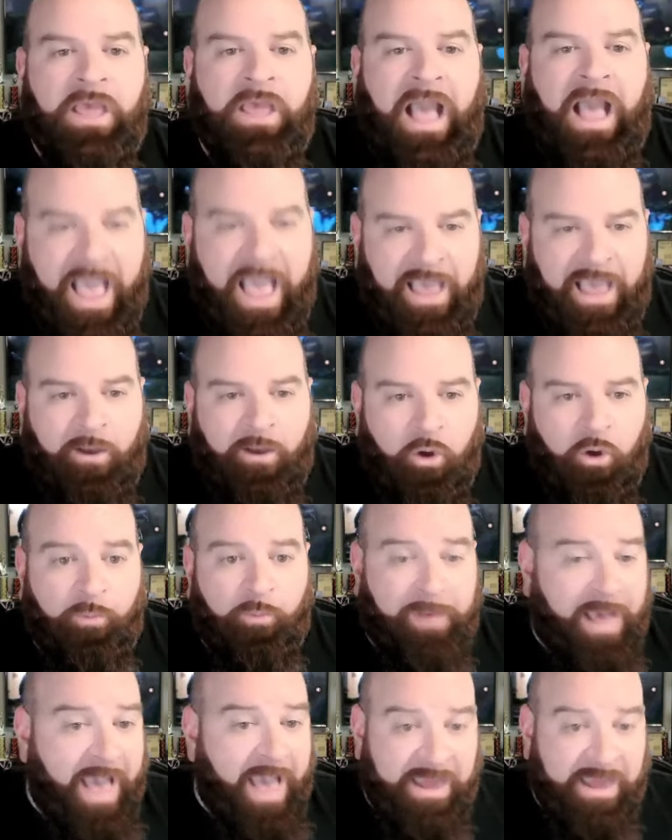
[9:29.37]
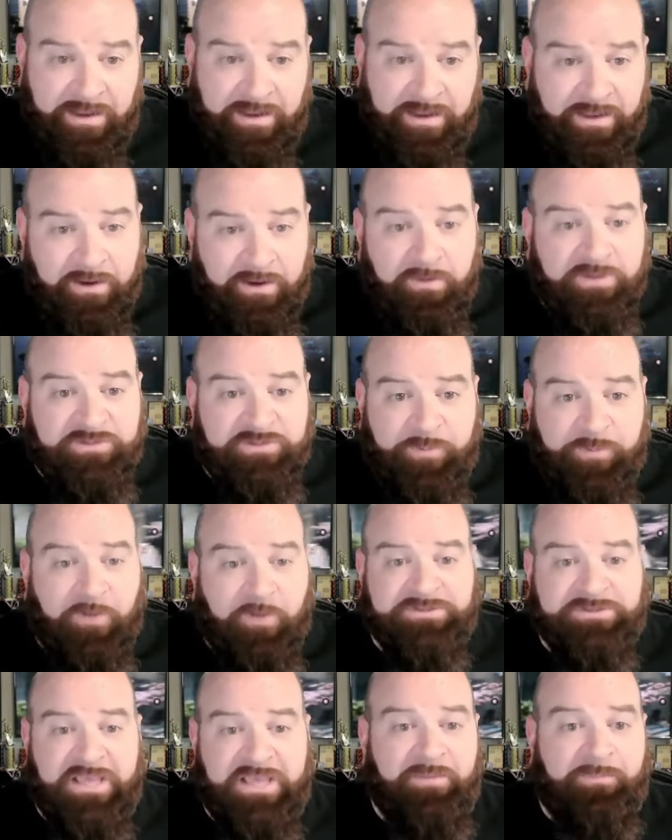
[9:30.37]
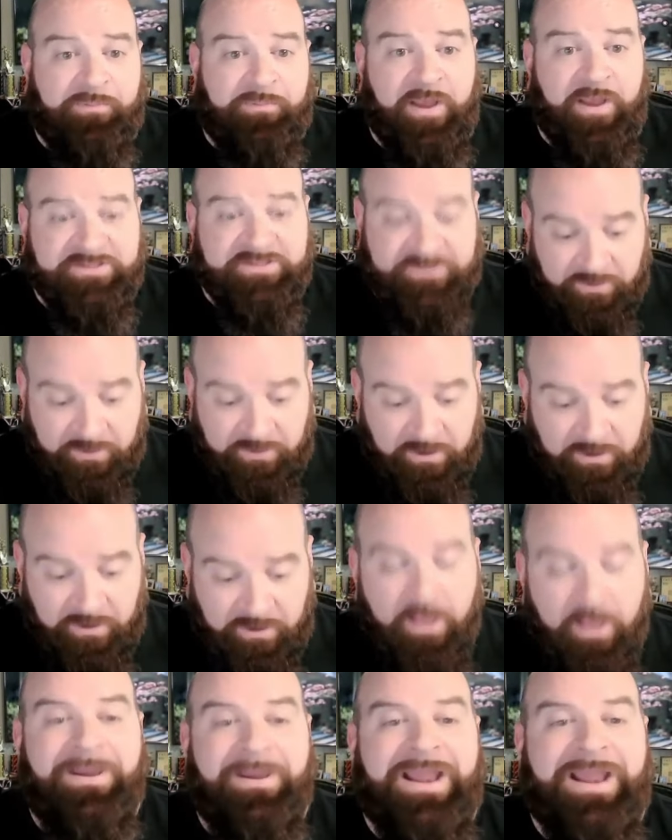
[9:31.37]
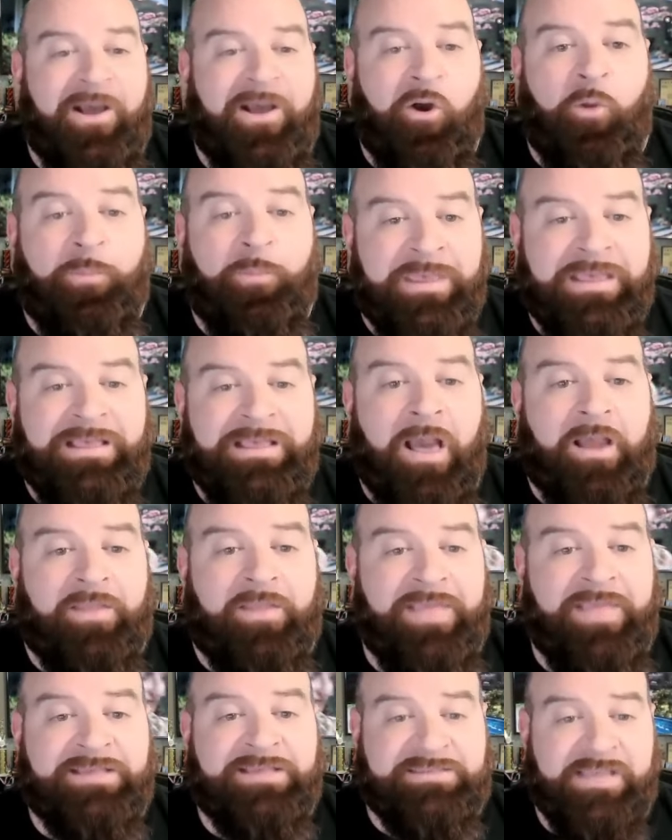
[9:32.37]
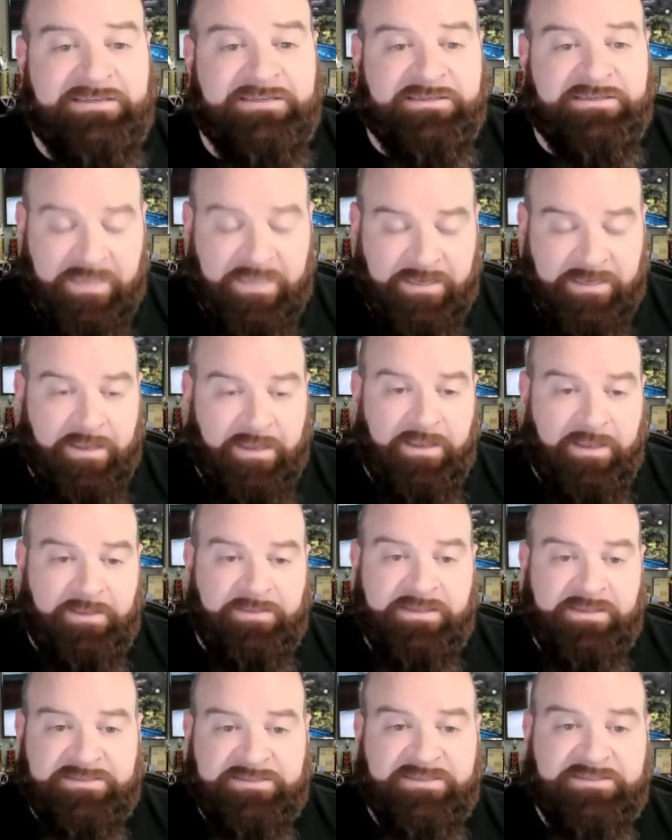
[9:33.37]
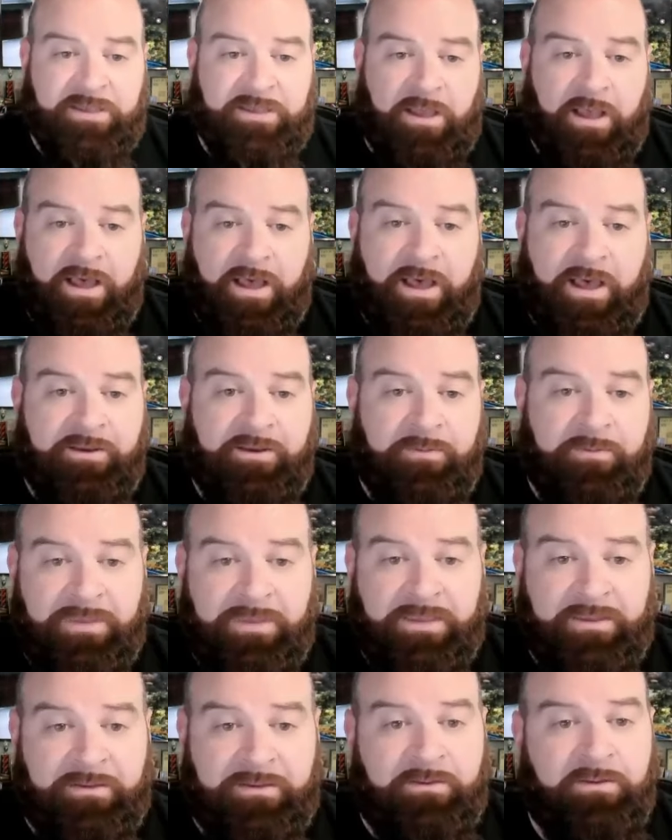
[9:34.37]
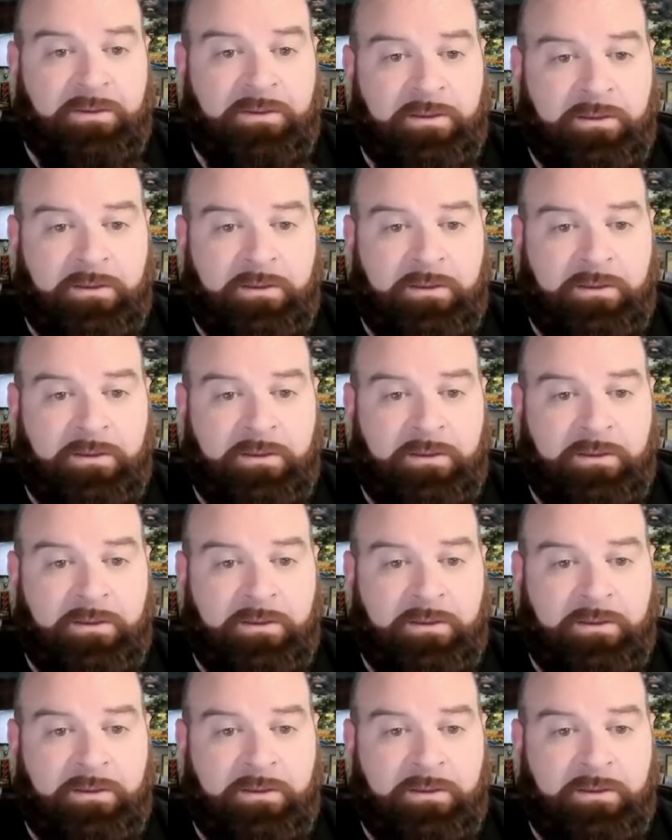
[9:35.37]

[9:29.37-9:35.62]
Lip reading: I hope I didn't hear his post-game presser, but I hope he got on that stage and said, this is on me.